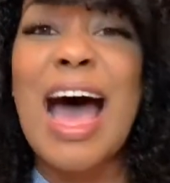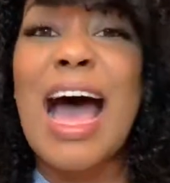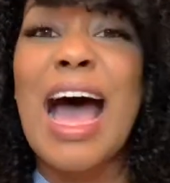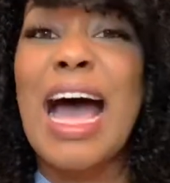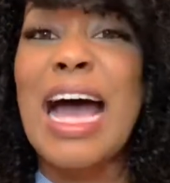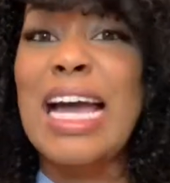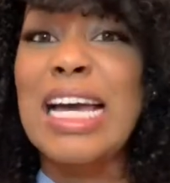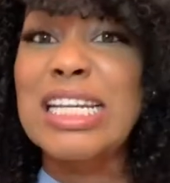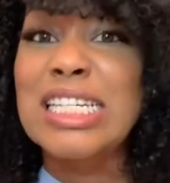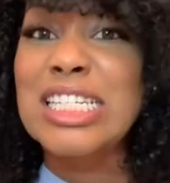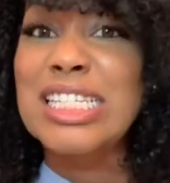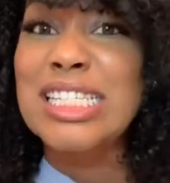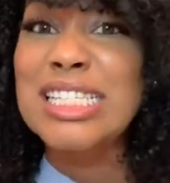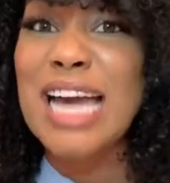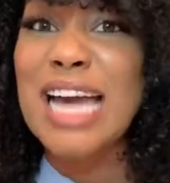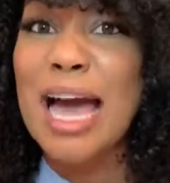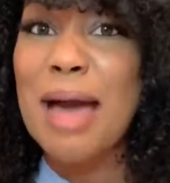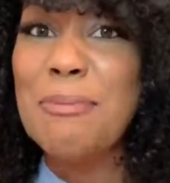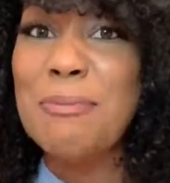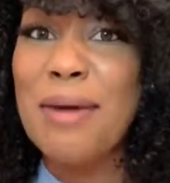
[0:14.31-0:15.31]
I just
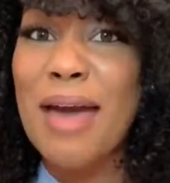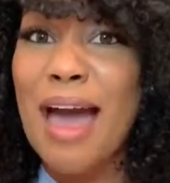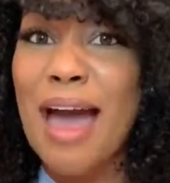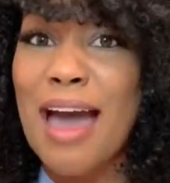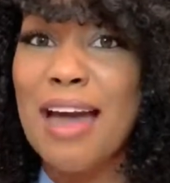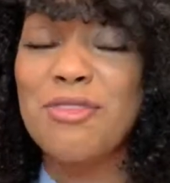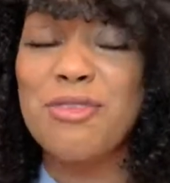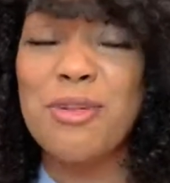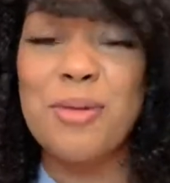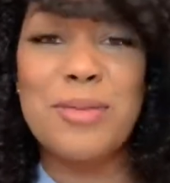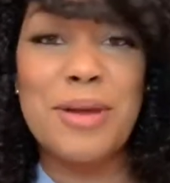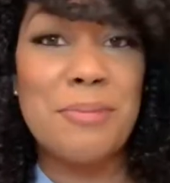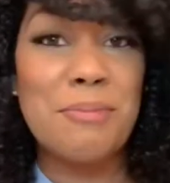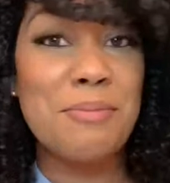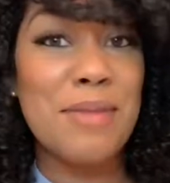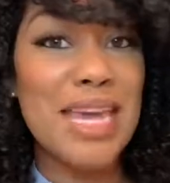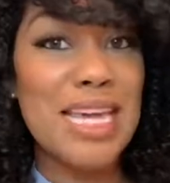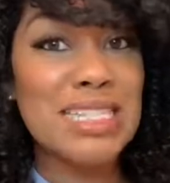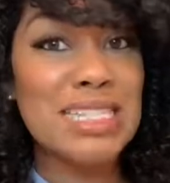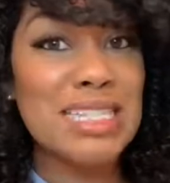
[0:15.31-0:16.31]
got back from an
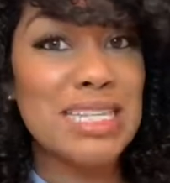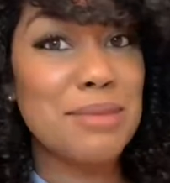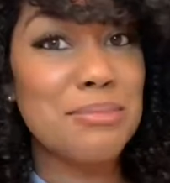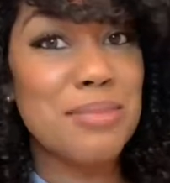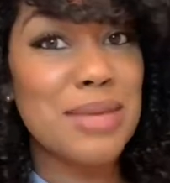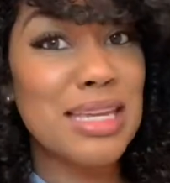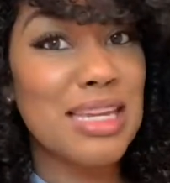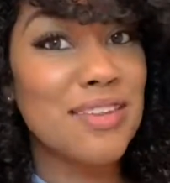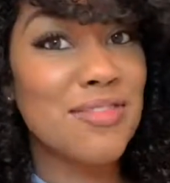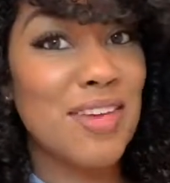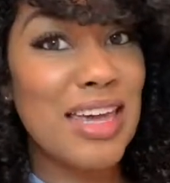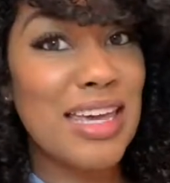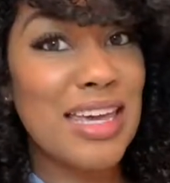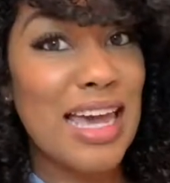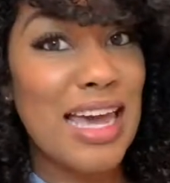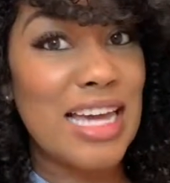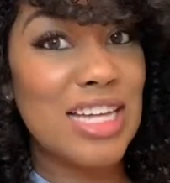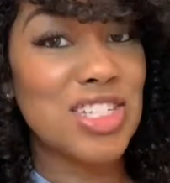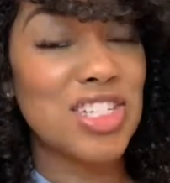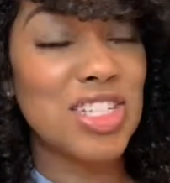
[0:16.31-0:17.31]
amazing mini
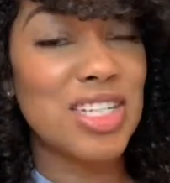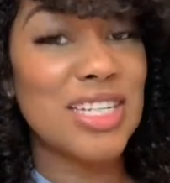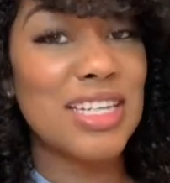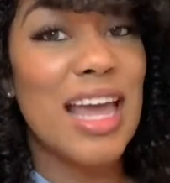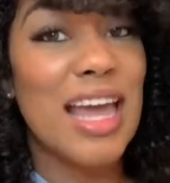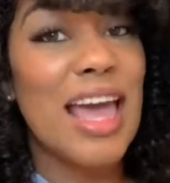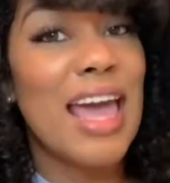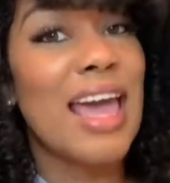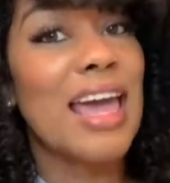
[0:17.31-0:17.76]
vacation.